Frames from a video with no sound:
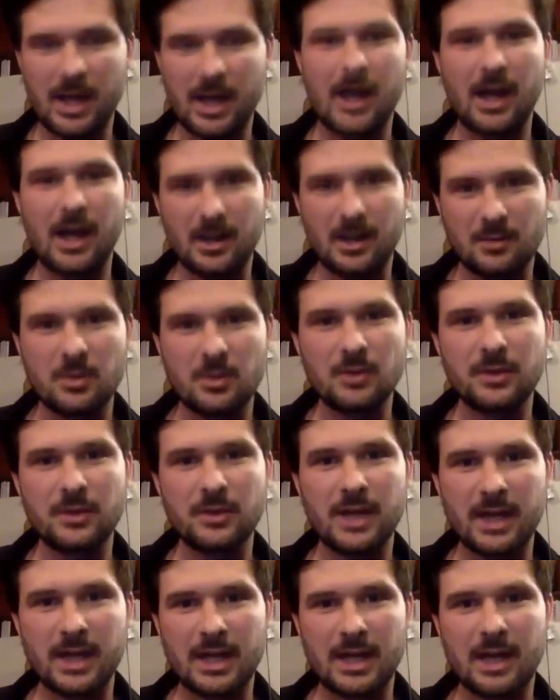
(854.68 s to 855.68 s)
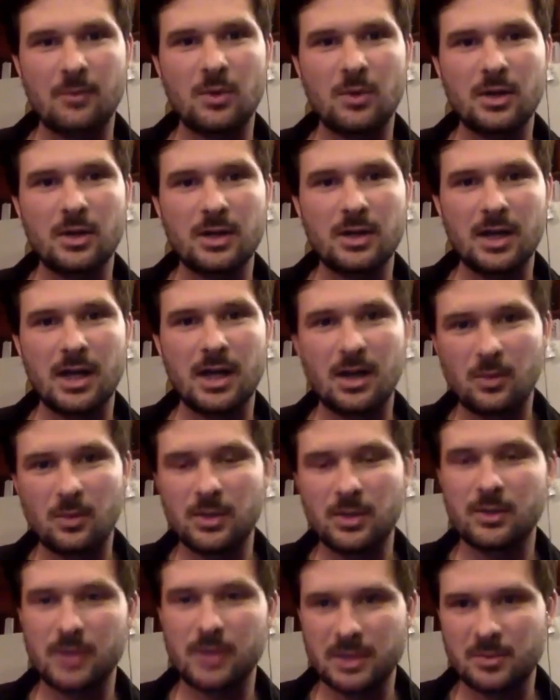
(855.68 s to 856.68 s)
how to build that camera uh,
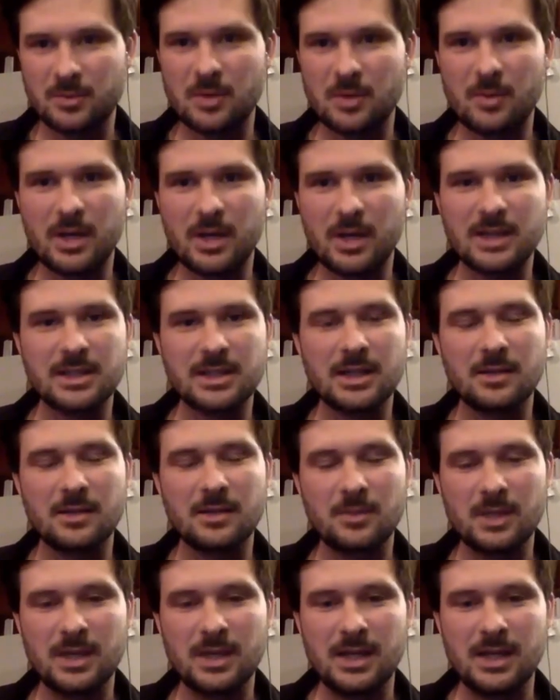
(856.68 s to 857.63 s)
with the Raspberry Pi setup.